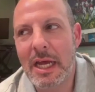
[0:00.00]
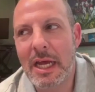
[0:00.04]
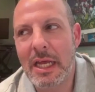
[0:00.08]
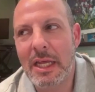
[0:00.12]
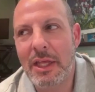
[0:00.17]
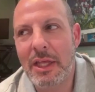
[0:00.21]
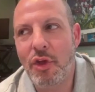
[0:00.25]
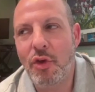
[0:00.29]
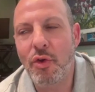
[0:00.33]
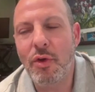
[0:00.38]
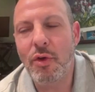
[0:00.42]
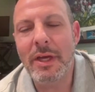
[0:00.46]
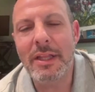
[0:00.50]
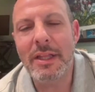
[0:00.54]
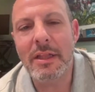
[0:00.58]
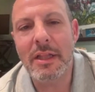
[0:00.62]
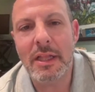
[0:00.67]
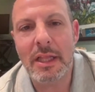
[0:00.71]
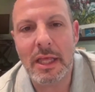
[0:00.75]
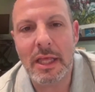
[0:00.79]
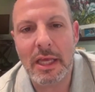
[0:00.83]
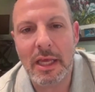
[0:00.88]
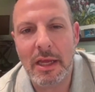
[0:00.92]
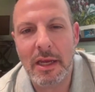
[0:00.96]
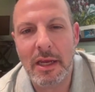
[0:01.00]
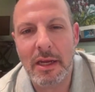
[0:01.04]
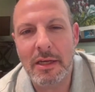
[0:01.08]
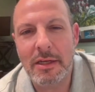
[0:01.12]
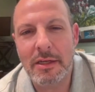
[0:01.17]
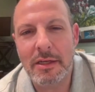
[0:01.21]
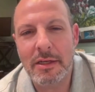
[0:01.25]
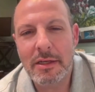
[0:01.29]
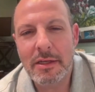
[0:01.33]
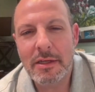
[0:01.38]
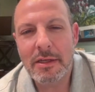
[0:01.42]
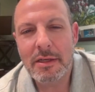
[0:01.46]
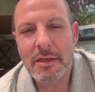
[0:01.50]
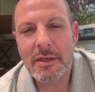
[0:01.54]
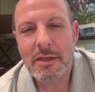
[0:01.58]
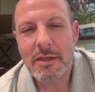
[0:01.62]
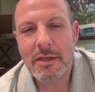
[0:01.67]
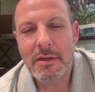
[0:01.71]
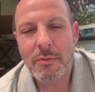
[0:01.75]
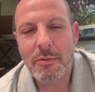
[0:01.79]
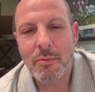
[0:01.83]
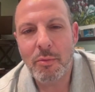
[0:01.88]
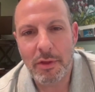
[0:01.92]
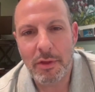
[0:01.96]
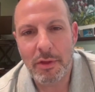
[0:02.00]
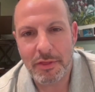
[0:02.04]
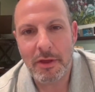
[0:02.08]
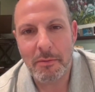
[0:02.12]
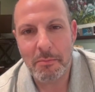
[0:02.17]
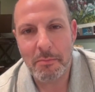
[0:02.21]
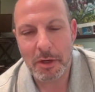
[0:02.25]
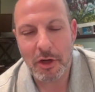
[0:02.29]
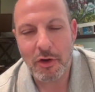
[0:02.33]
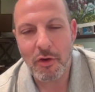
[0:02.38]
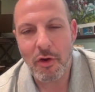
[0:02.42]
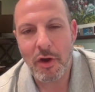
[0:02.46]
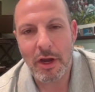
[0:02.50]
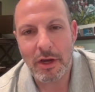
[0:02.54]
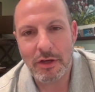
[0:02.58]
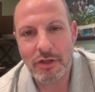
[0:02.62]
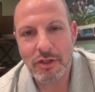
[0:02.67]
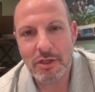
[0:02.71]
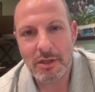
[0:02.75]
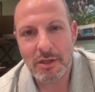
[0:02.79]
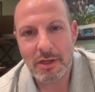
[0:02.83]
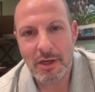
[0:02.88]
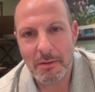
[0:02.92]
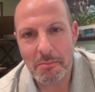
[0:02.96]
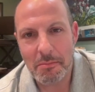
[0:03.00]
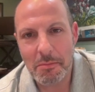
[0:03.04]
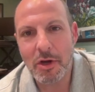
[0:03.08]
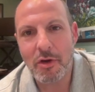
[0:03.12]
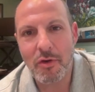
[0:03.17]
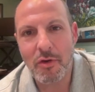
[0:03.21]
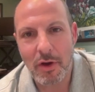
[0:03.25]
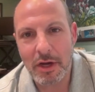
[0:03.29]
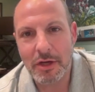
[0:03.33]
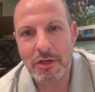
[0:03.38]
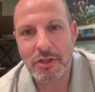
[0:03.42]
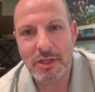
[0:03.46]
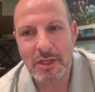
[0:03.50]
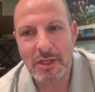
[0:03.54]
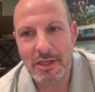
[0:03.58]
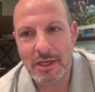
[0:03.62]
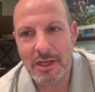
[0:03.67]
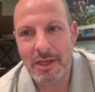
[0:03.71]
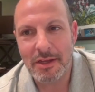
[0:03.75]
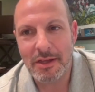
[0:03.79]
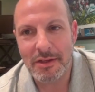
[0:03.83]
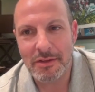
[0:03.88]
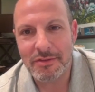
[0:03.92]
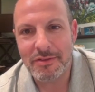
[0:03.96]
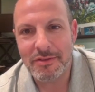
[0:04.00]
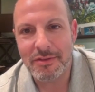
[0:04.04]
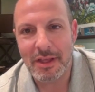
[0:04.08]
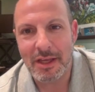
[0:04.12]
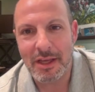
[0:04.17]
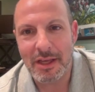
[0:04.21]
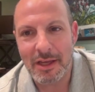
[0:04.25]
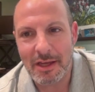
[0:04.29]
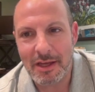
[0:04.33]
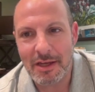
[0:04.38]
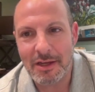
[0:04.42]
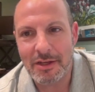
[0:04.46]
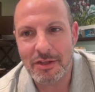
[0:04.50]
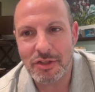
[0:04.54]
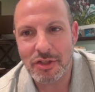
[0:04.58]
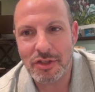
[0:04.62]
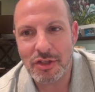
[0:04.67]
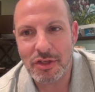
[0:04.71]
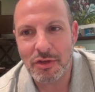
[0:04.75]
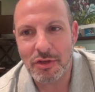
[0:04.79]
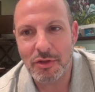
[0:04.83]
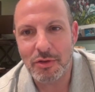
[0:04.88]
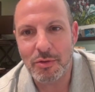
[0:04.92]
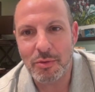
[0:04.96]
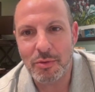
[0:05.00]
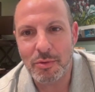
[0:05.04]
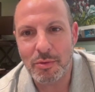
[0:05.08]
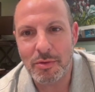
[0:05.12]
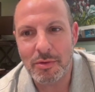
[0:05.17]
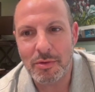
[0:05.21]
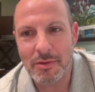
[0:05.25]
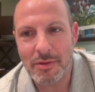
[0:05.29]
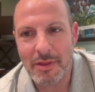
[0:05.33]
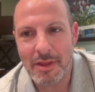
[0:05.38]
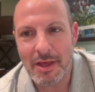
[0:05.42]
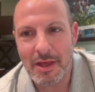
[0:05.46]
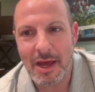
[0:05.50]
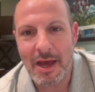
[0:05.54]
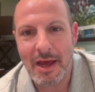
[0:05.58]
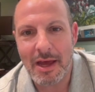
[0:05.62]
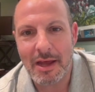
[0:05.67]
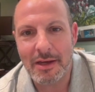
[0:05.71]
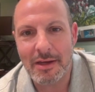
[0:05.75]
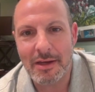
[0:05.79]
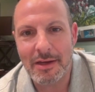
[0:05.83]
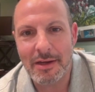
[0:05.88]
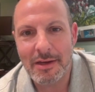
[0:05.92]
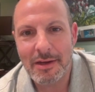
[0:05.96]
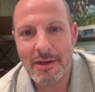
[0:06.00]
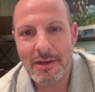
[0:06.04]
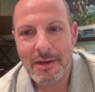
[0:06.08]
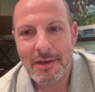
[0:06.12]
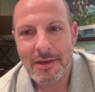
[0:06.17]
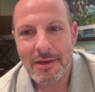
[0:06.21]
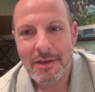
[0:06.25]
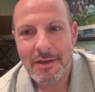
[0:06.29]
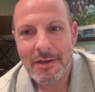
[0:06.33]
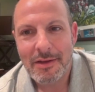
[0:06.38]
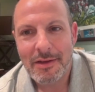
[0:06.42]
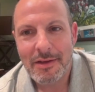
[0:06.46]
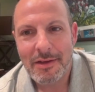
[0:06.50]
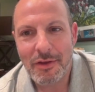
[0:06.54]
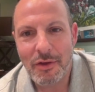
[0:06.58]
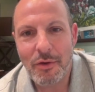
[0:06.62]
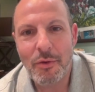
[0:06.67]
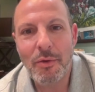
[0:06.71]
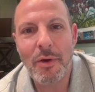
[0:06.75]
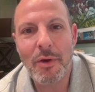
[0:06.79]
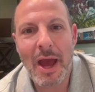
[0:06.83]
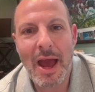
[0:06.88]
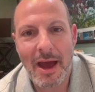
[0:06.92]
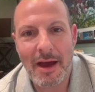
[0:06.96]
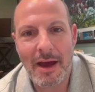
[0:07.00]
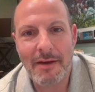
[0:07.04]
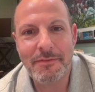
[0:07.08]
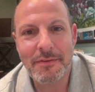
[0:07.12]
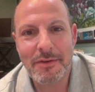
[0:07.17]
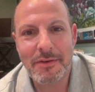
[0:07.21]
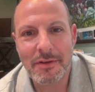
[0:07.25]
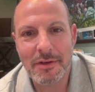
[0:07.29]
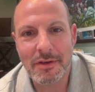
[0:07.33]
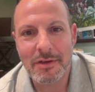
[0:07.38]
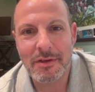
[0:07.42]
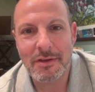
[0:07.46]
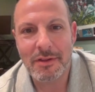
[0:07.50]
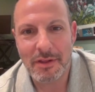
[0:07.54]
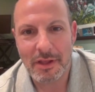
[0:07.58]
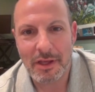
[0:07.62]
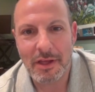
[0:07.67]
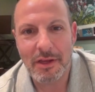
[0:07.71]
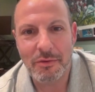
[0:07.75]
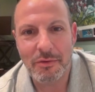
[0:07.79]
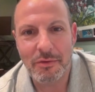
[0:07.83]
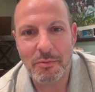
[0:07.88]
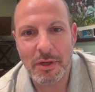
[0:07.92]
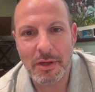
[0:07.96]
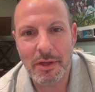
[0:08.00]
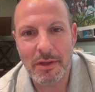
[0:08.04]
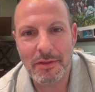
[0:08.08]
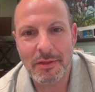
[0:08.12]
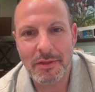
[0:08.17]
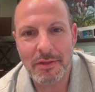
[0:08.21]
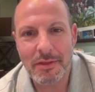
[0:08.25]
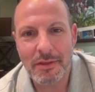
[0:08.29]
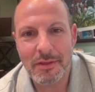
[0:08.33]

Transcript: you can lead with immigration. Immigration is the issue that you have to lead with,